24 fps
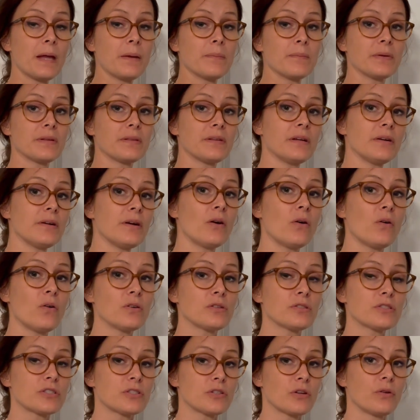But there are
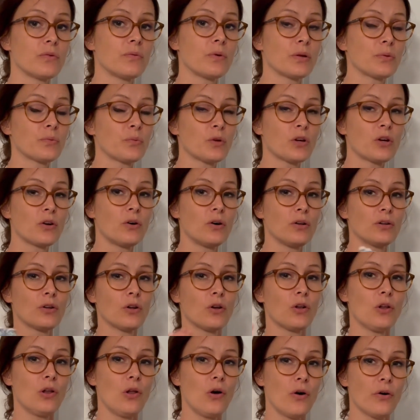also what we call
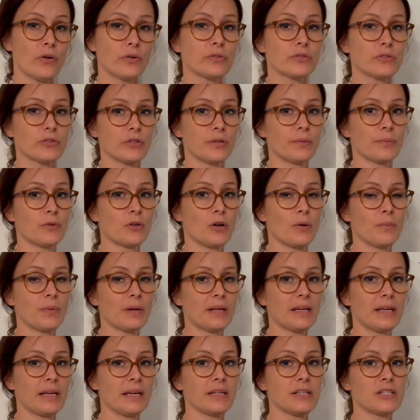long-term
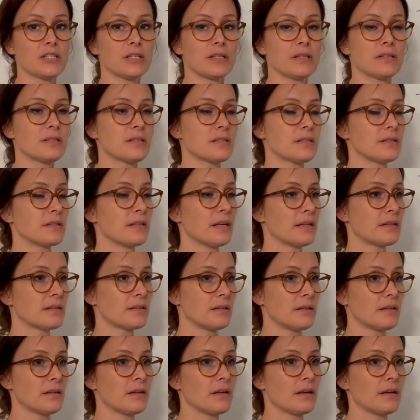complications
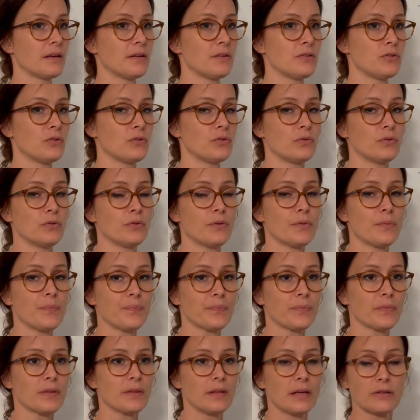
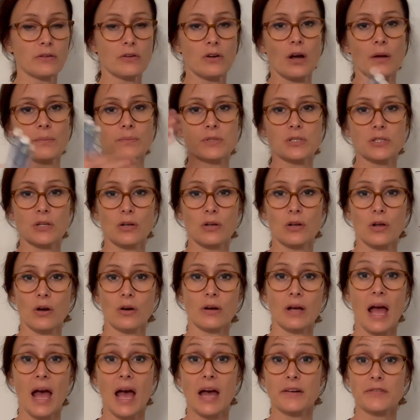that comes
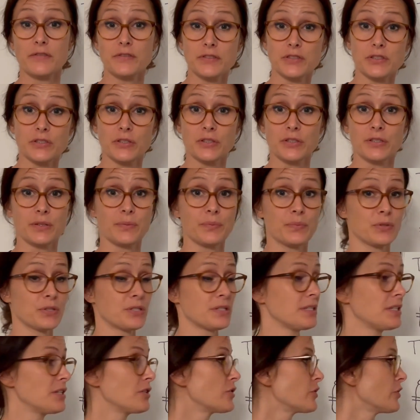along after the
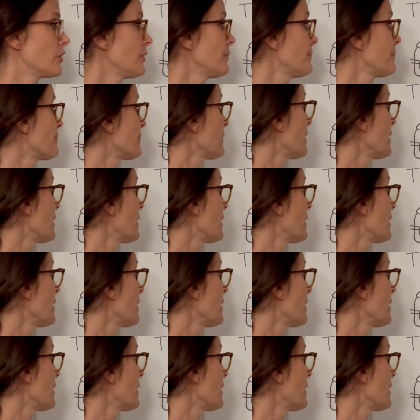procedure.